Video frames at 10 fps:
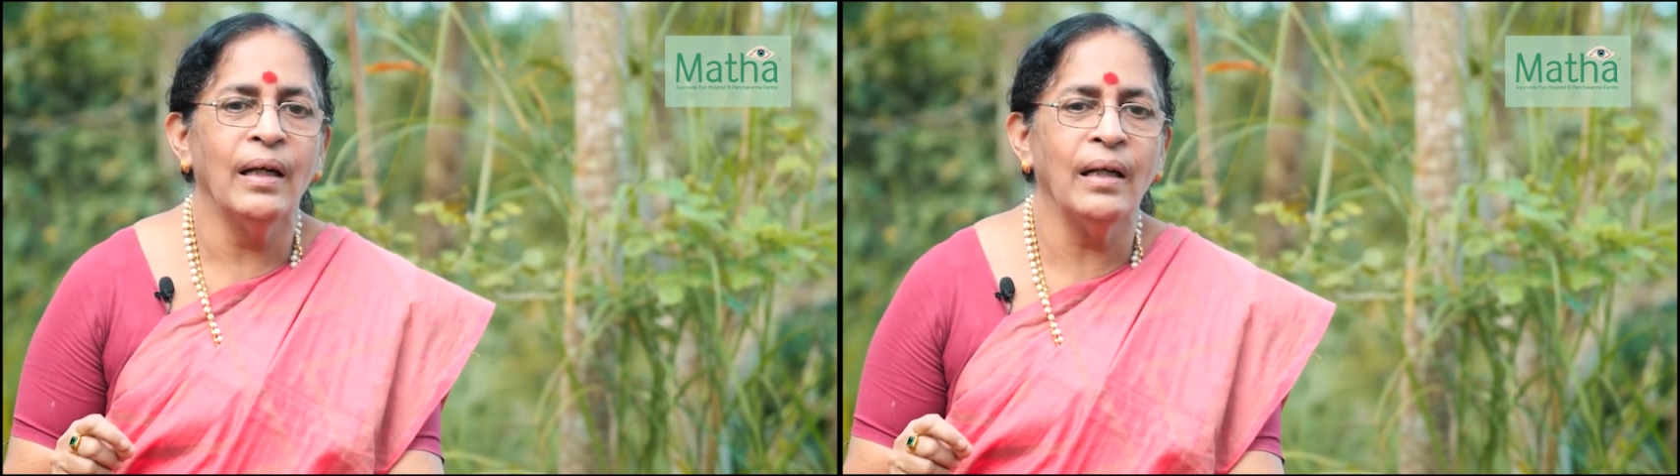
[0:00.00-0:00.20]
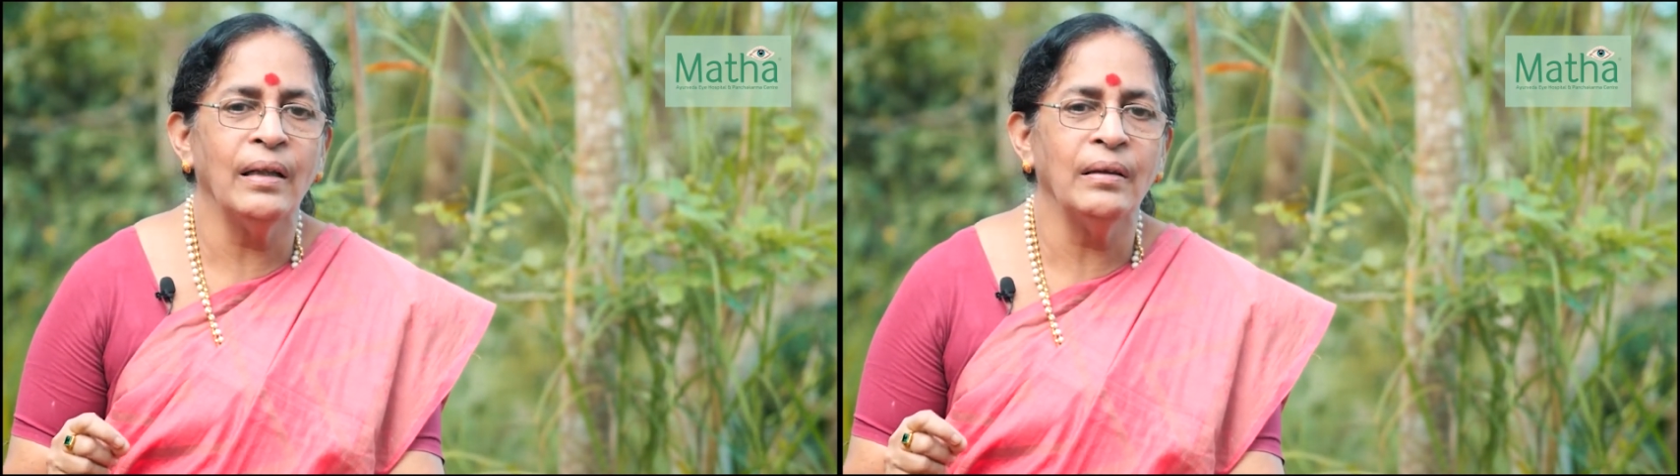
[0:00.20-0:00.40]

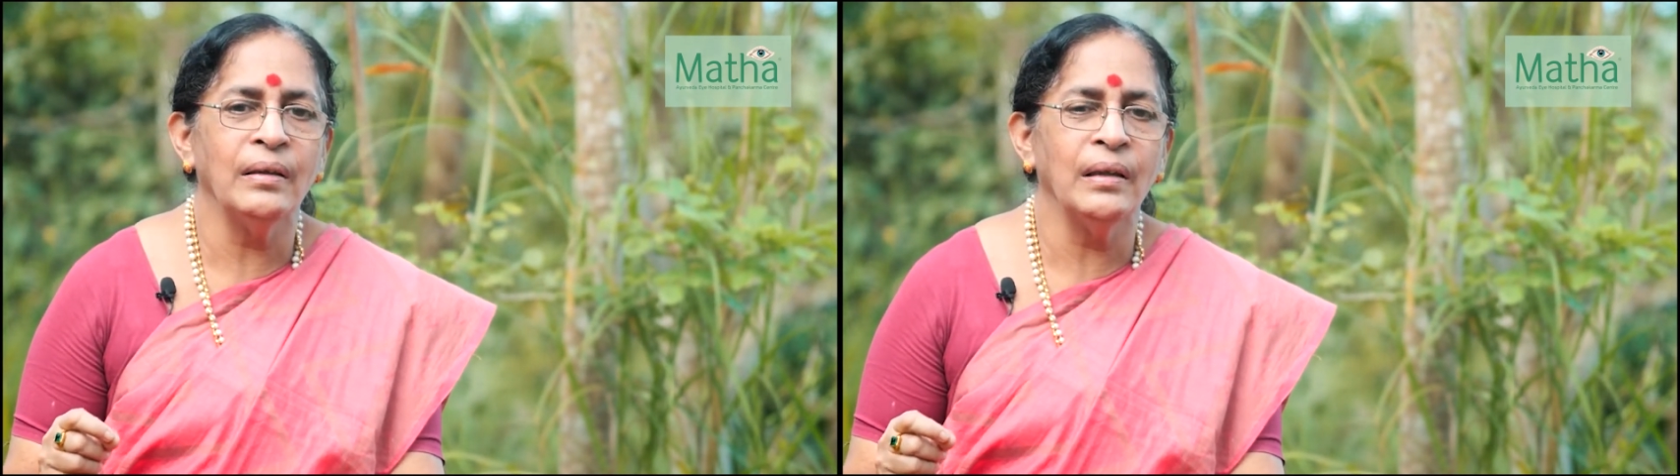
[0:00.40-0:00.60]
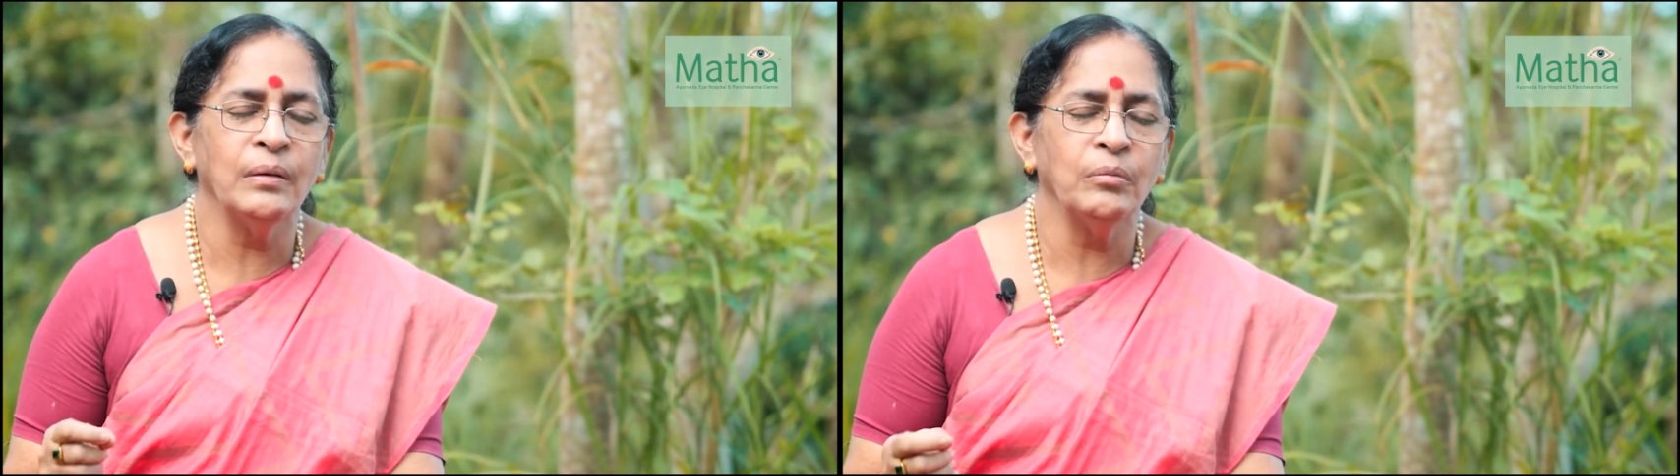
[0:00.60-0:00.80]

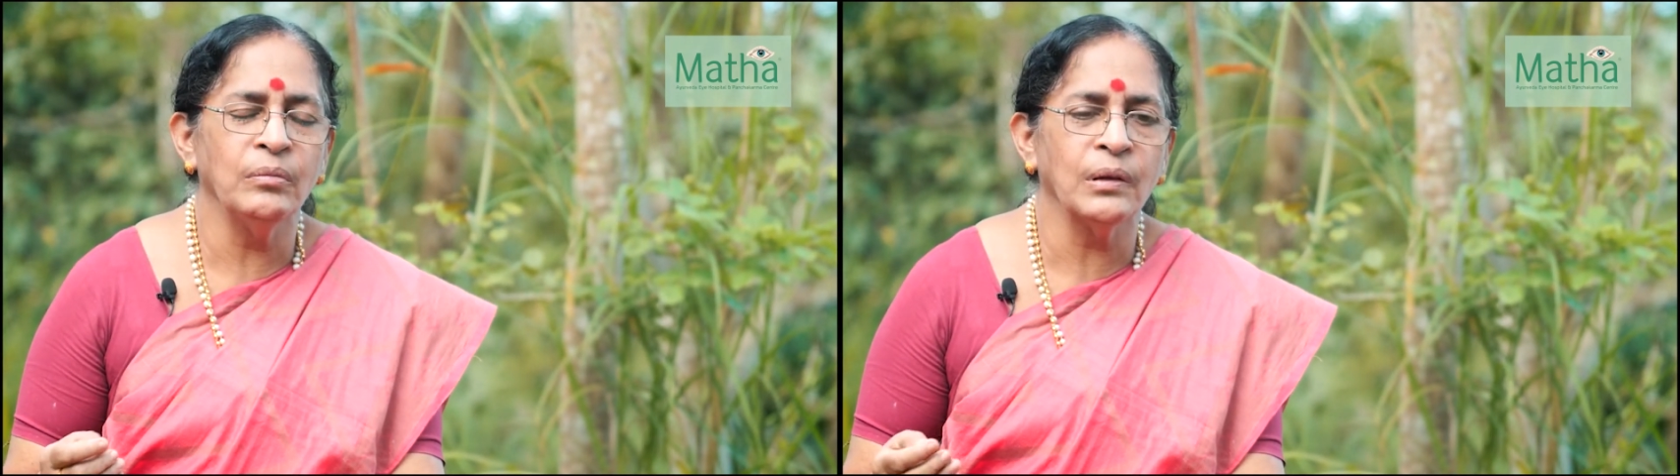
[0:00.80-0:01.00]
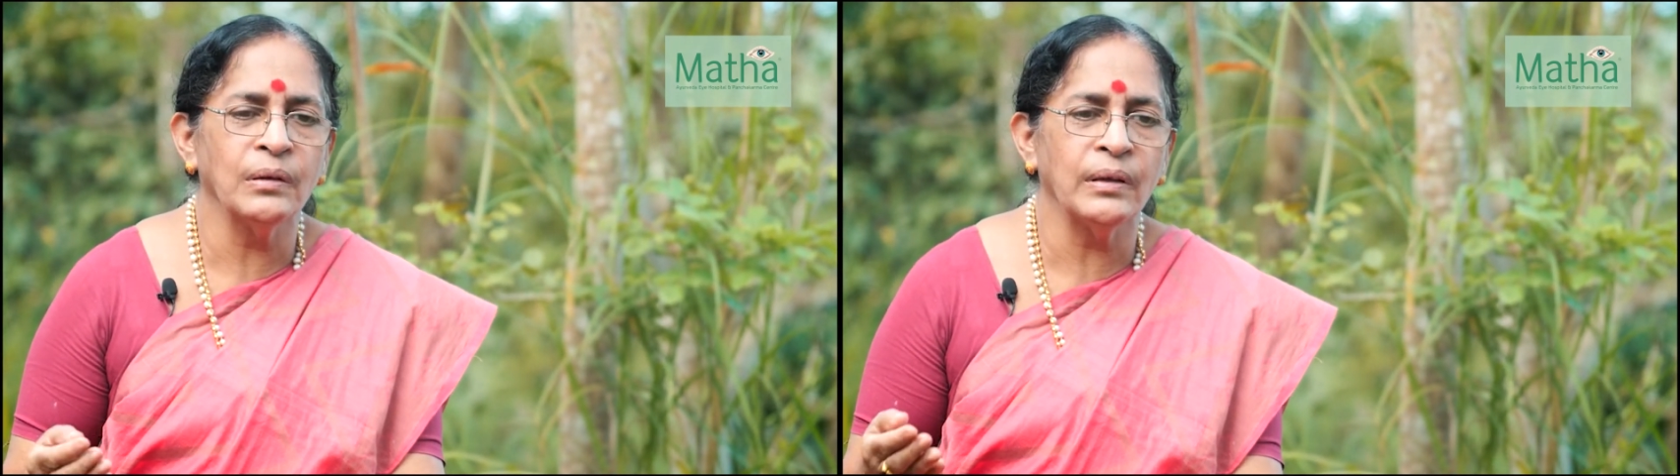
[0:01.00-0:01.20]
And
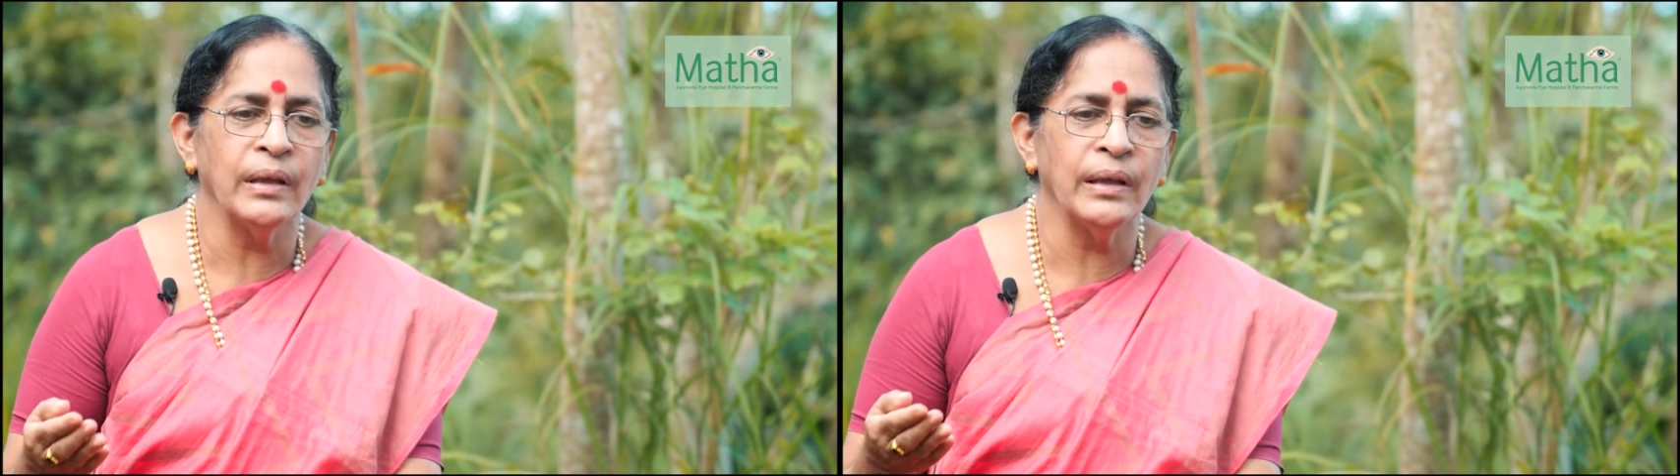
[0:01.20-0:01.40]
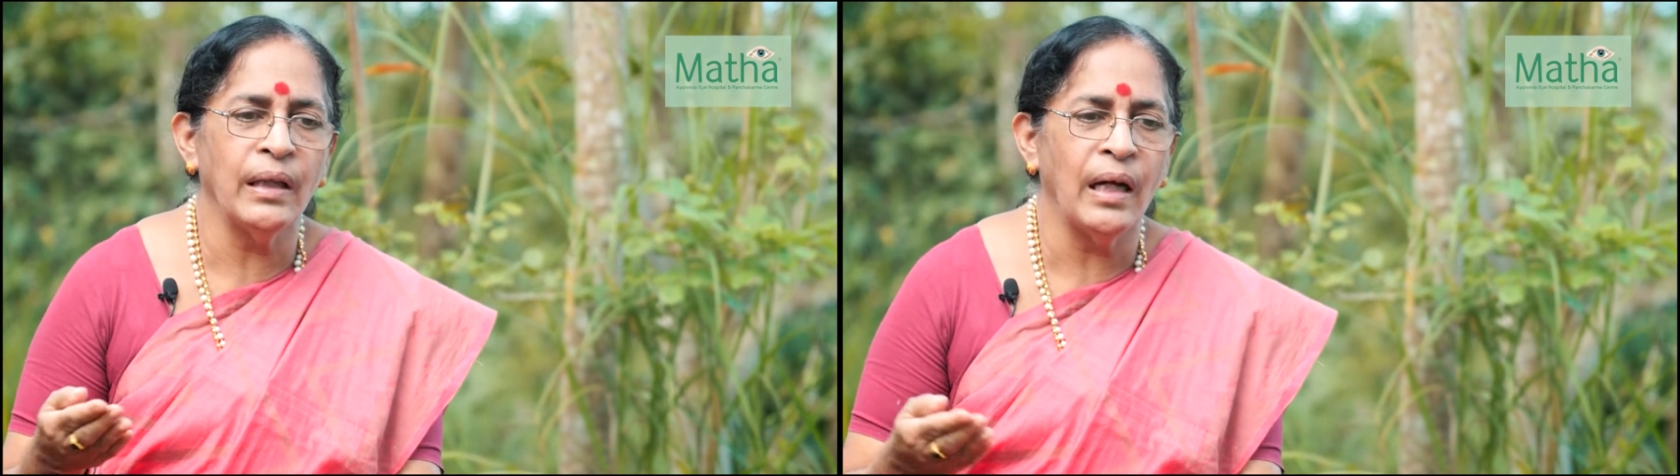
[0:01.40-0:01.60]
because
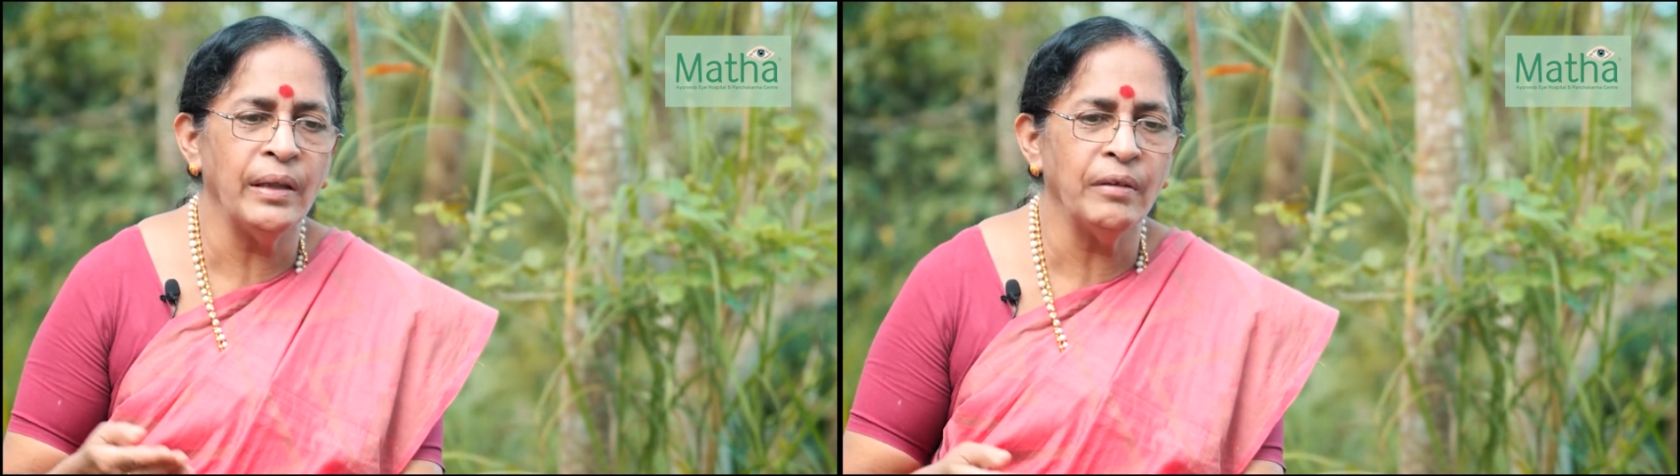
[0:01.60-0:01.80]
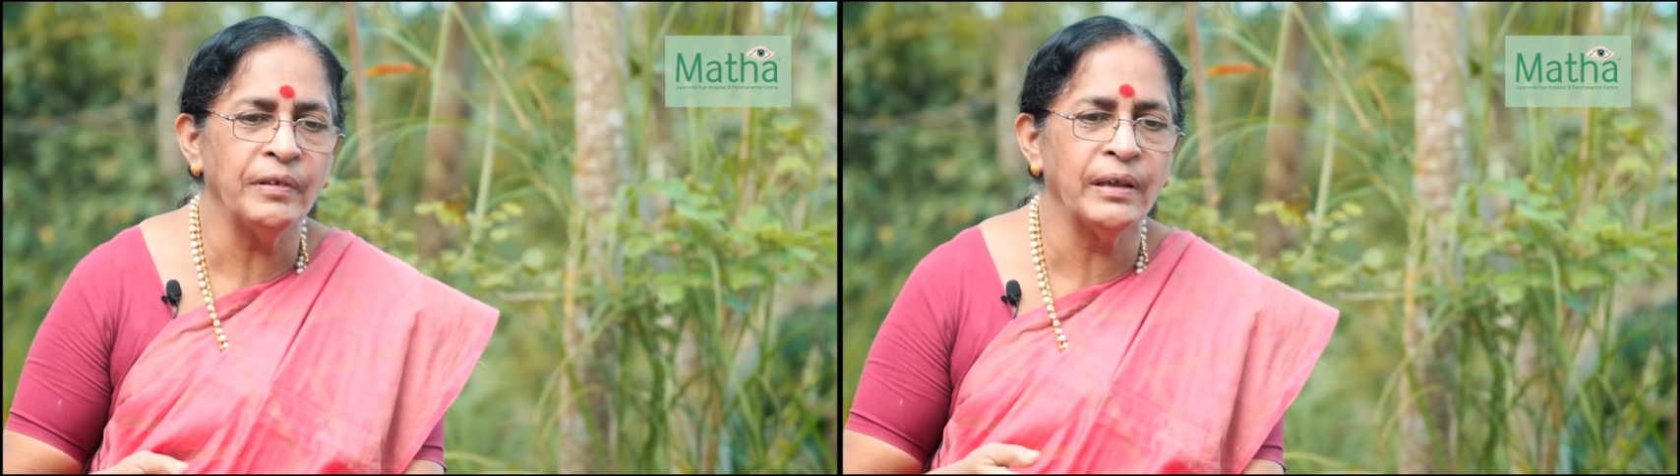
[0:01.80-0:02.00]
the eye of